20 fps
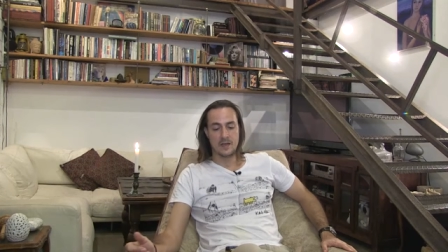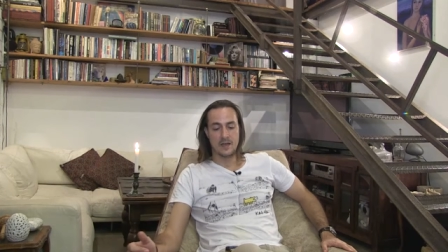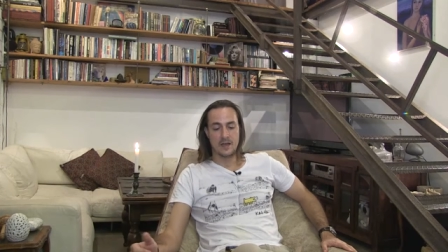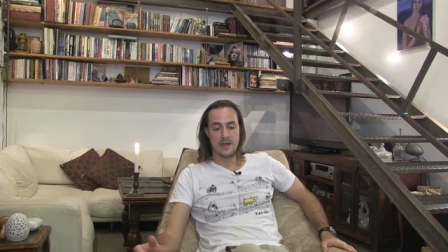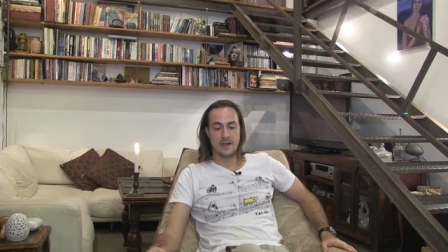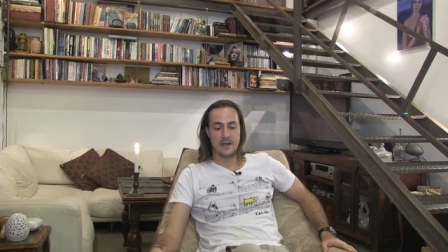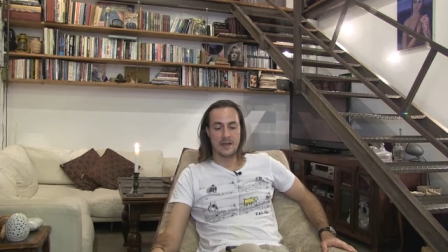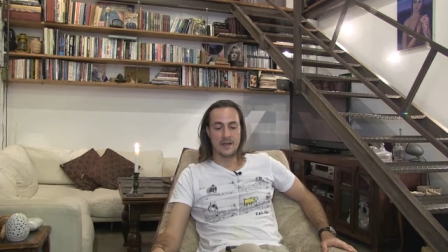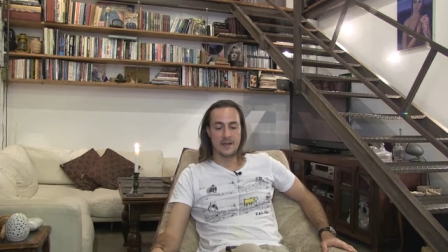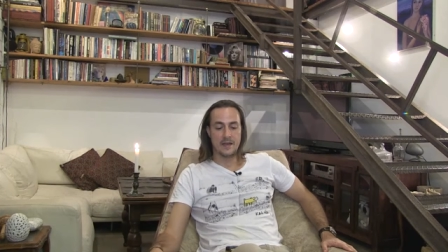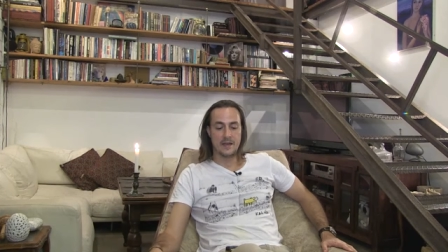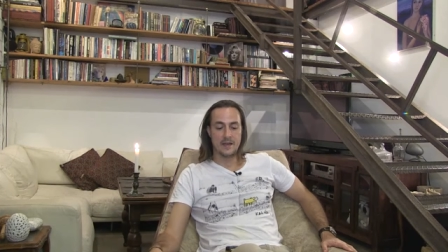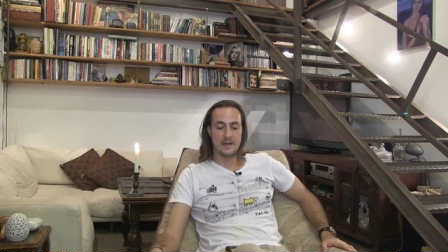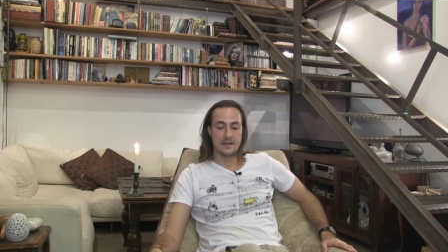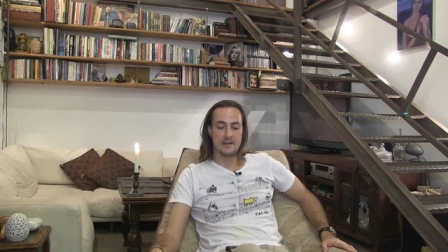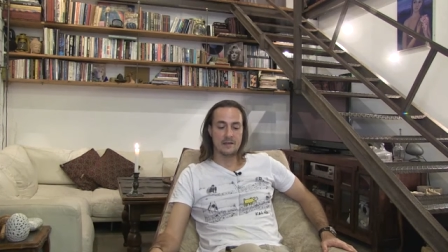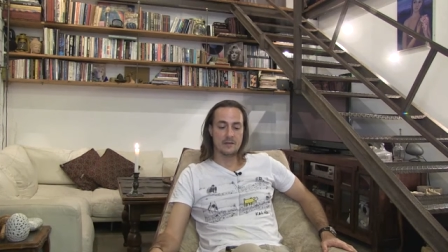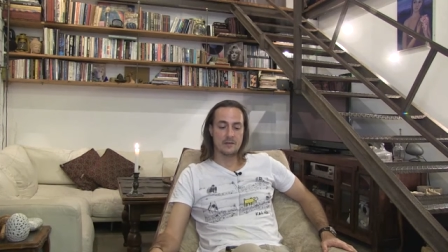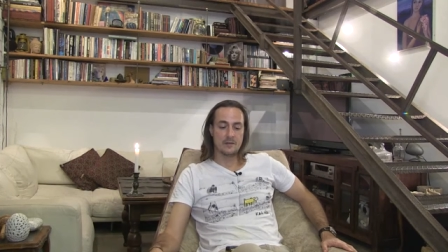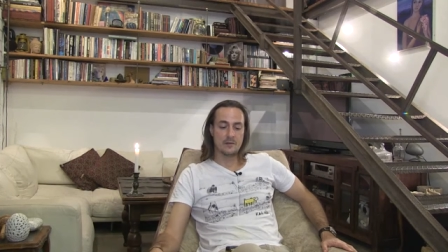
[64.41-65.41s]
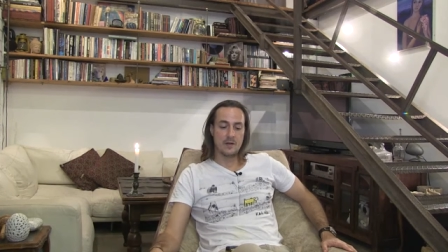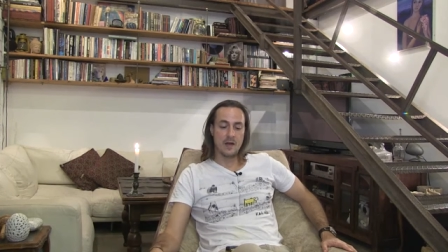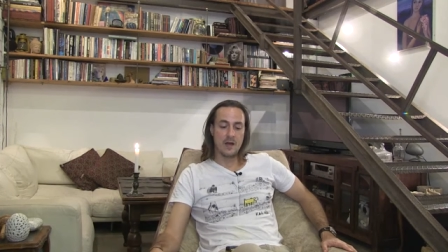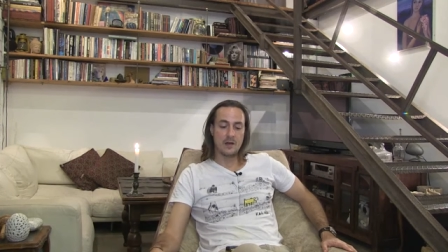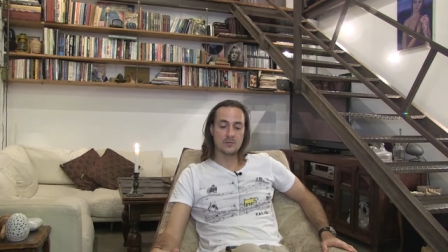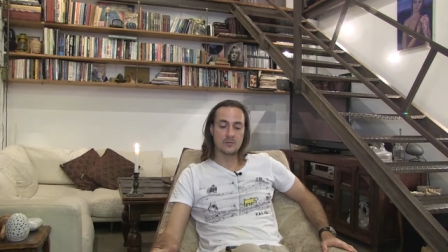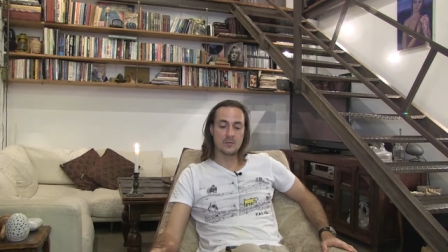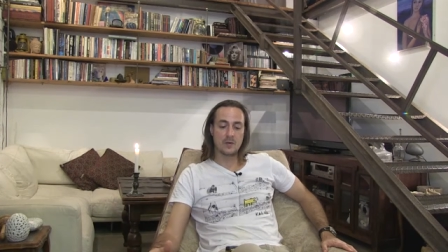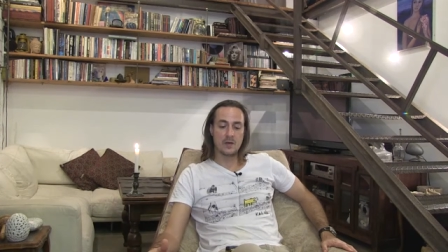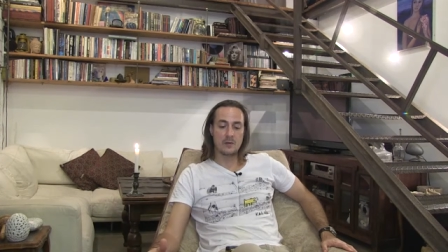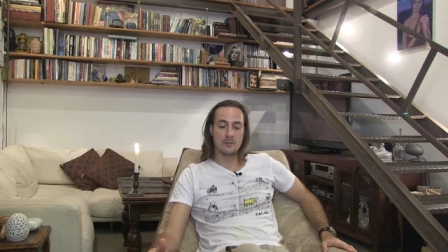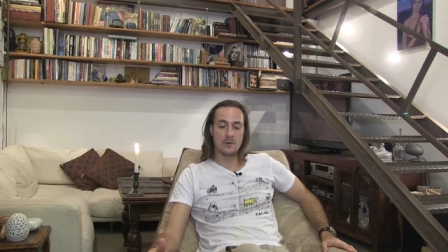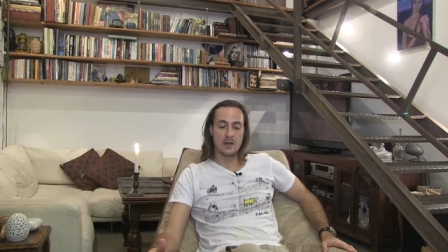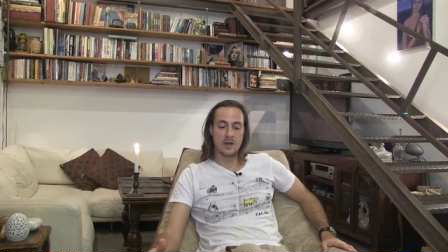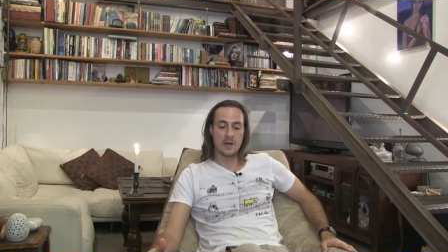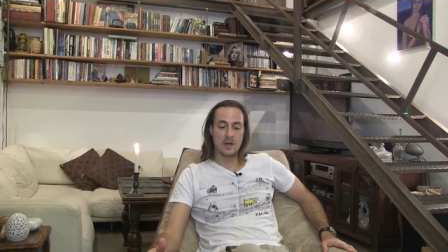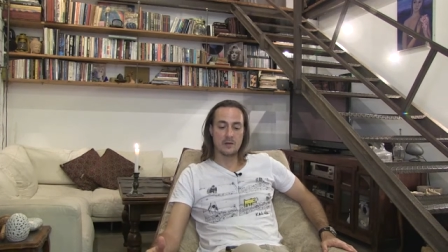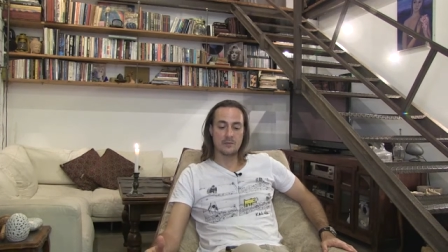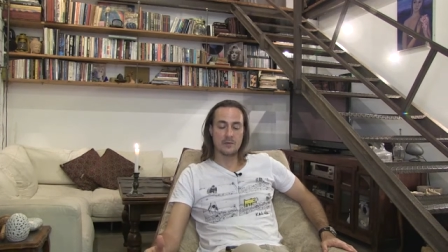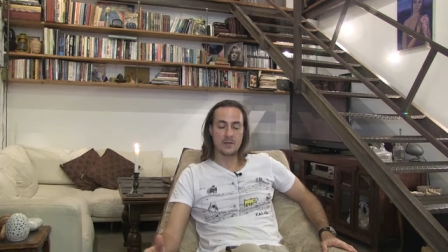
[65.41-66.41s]
uh, at around
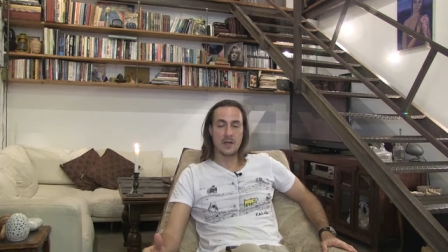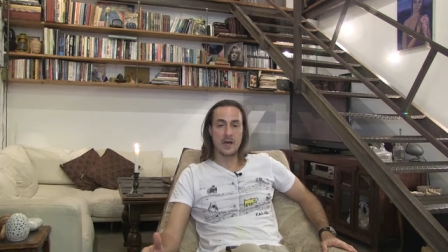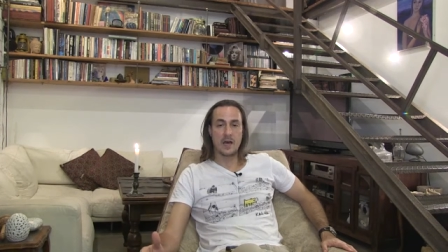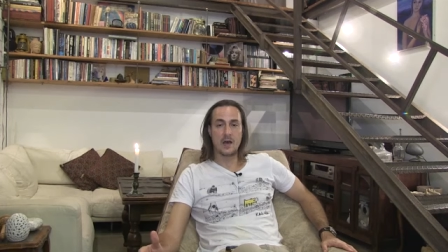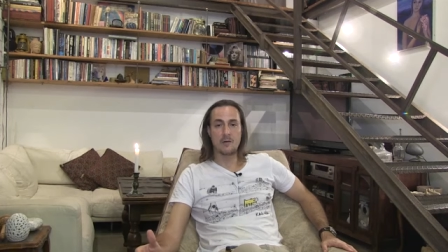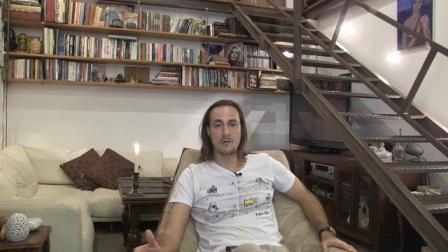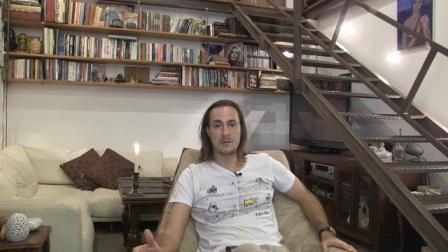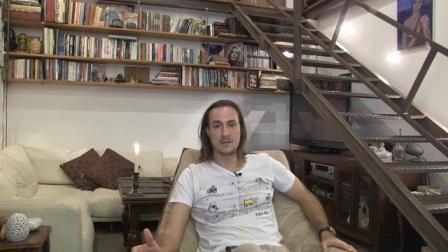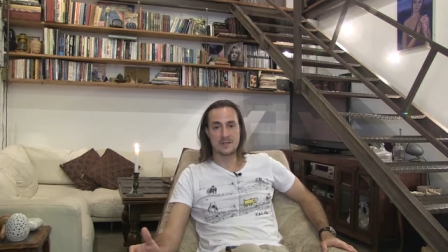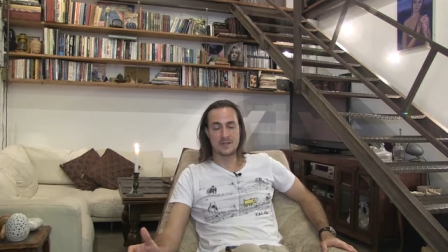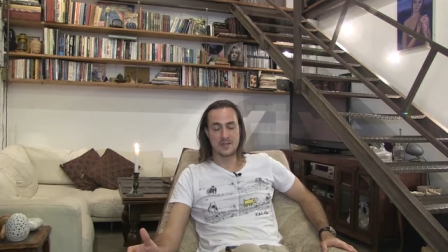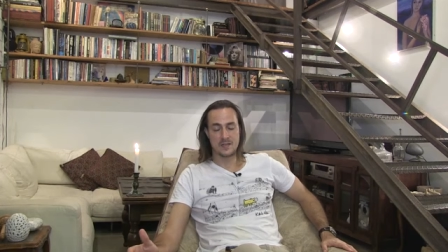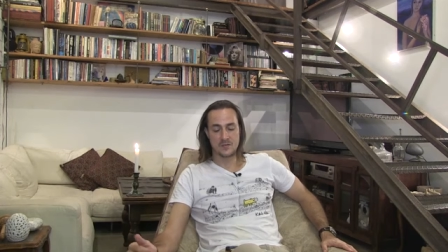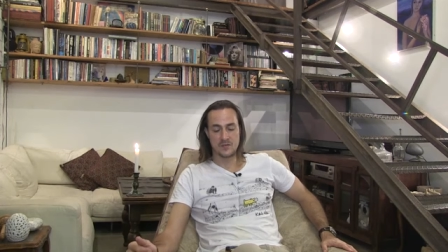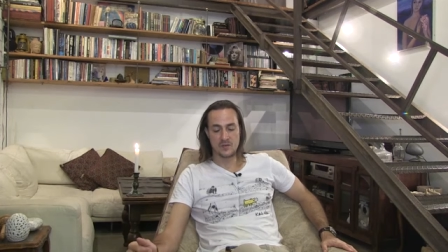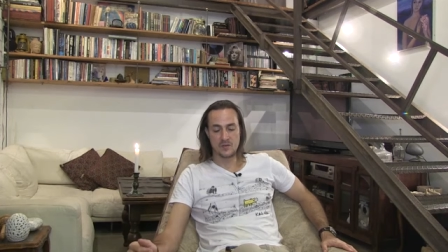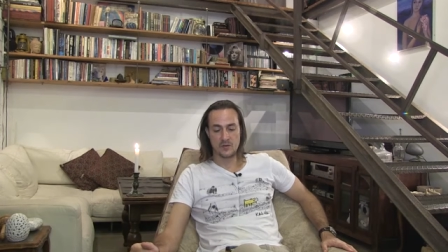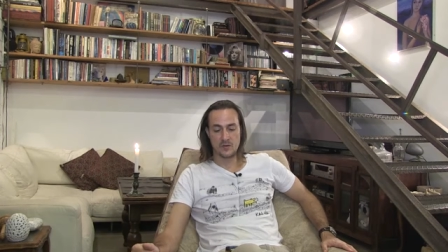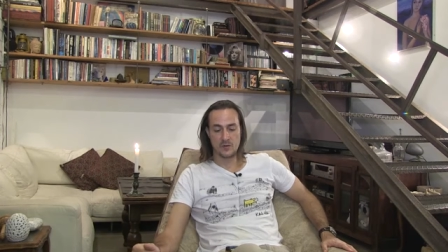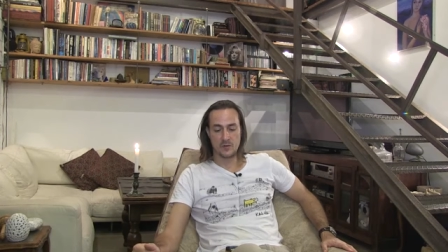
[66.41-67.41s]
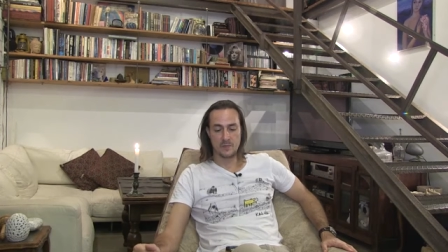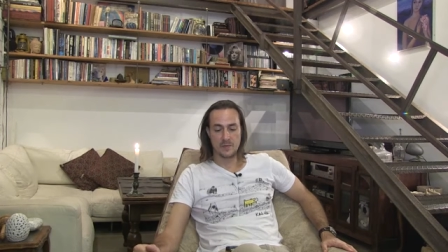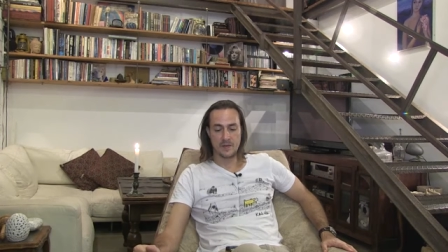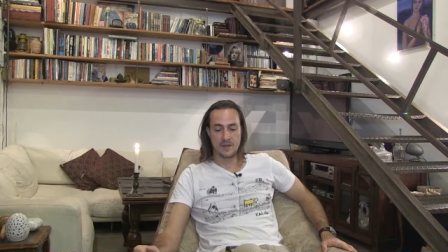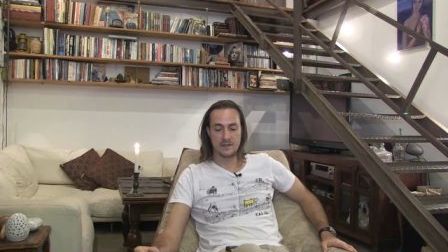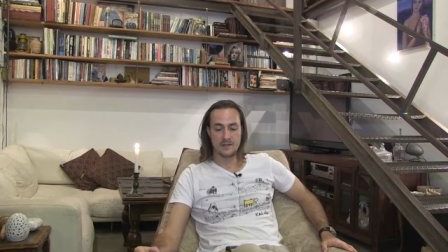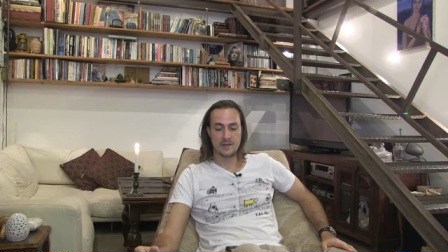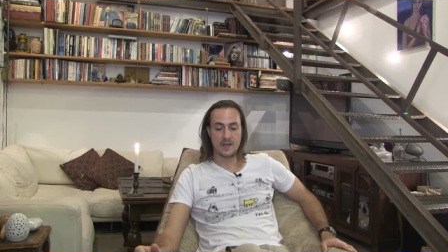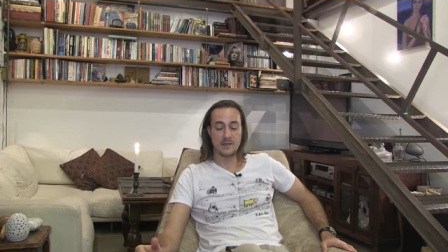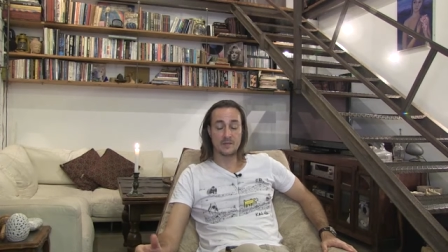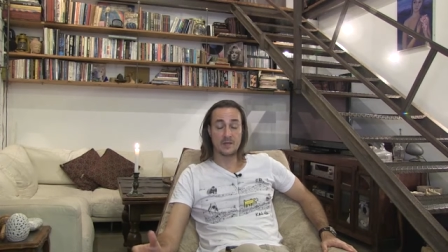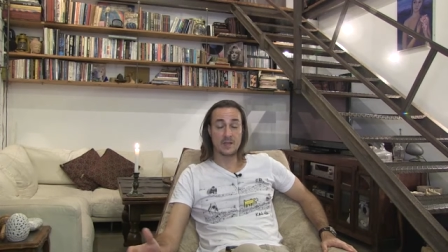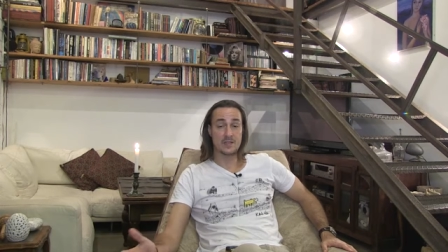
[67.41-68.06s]
2100 hours Central European time,